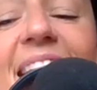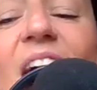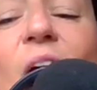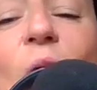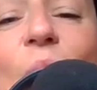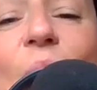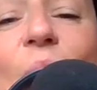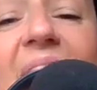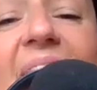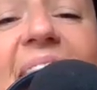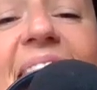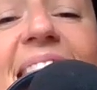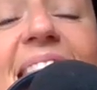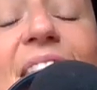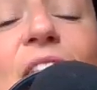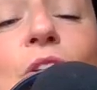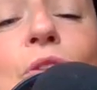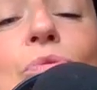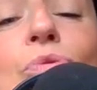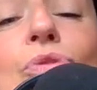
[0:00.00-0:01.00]
Okay,
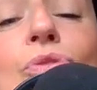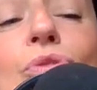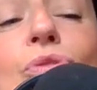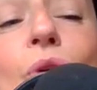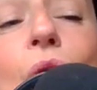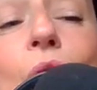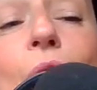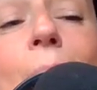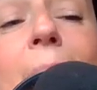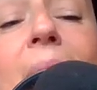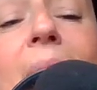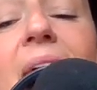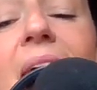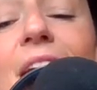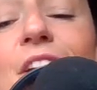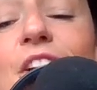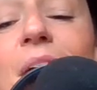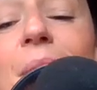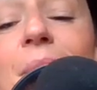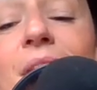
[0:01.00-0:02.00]
thank you so
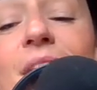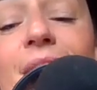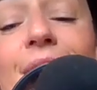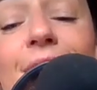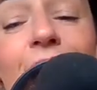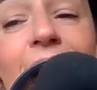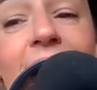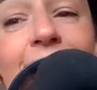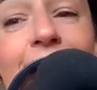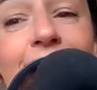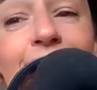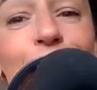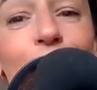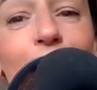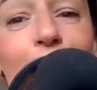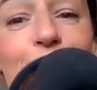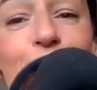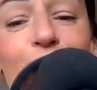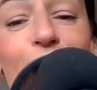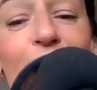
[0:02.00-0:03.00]
much. I'm going to finally
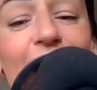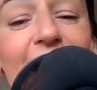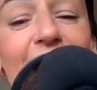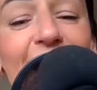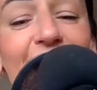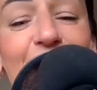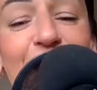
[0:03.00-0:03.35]
stop talking.